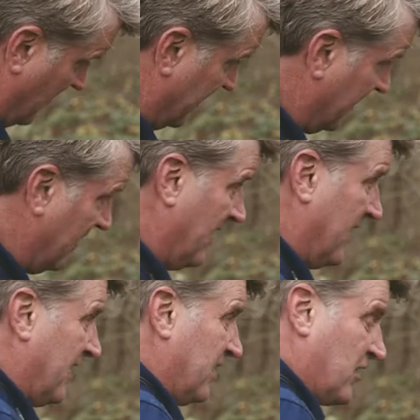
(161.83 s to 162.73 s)
right?
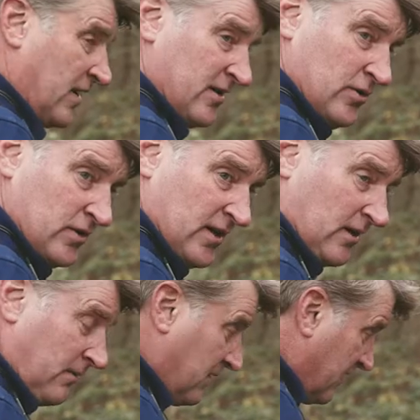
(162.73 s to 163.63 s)
You're going to do a
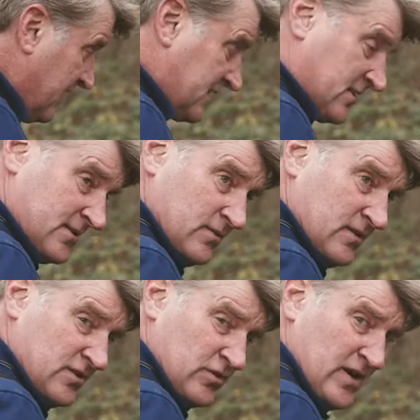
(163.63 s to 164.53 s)
little this
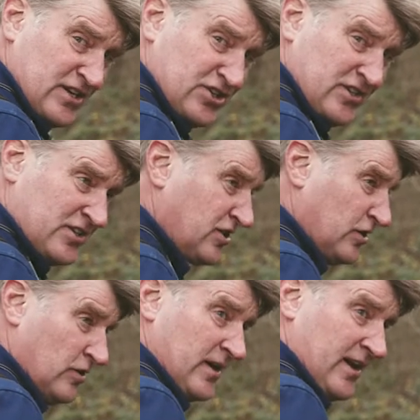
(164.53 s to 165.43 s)
direction
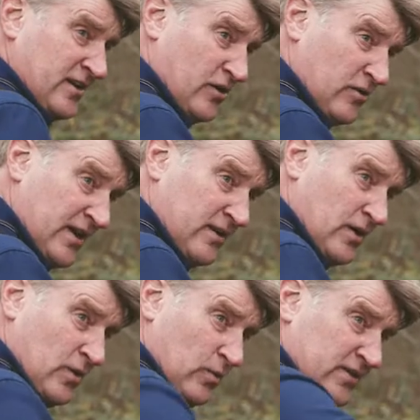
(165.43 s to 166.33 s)
too, and I know that
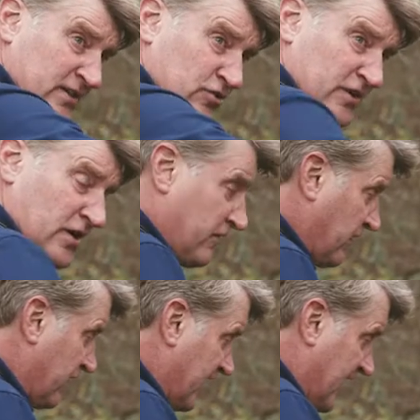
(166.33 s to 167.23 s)
with the tree
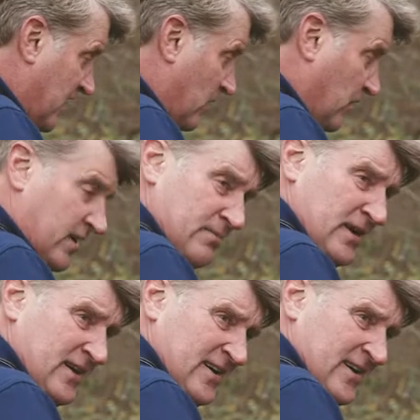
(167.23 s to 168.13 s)
over there, we're going to
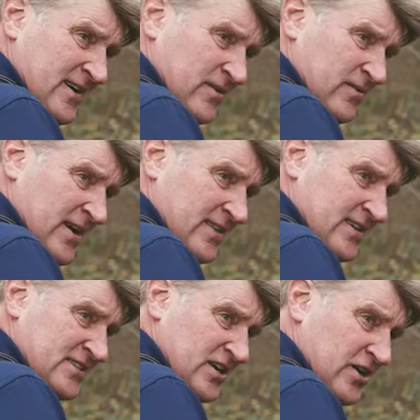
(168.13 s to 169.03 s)
be right in
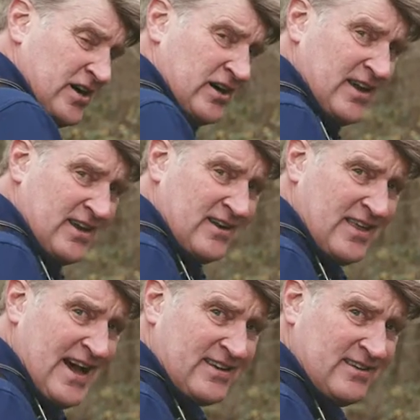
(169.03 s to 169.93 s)
this area. I'll get into
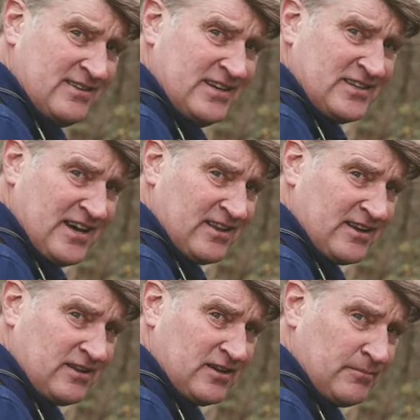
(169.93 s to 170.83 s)
that detail in
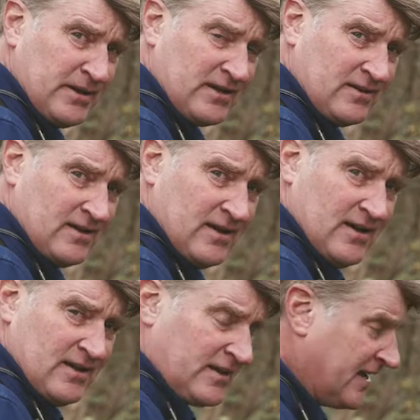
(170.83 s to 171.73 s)
a little bit
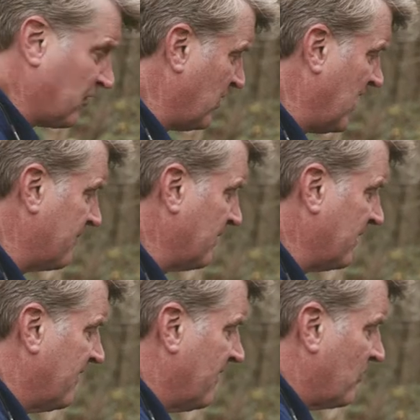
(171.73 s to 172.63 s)
later on, but
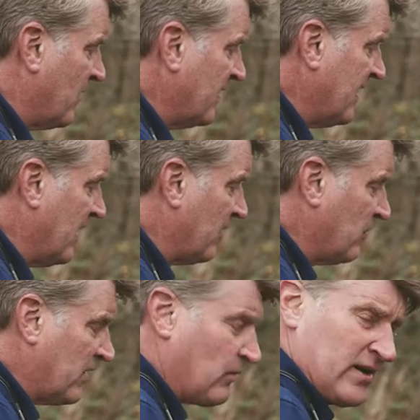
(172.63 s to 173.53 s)
right now I
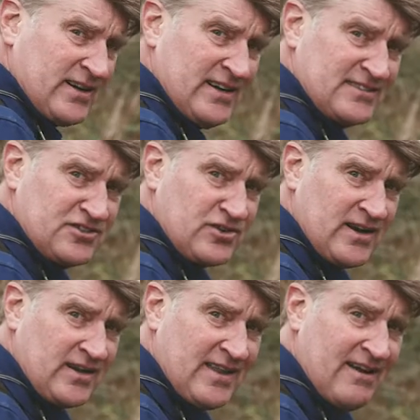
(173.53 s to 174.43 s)
really want to concentrate
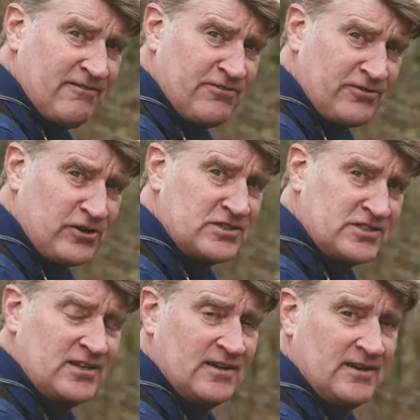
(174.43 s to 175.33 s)
on that first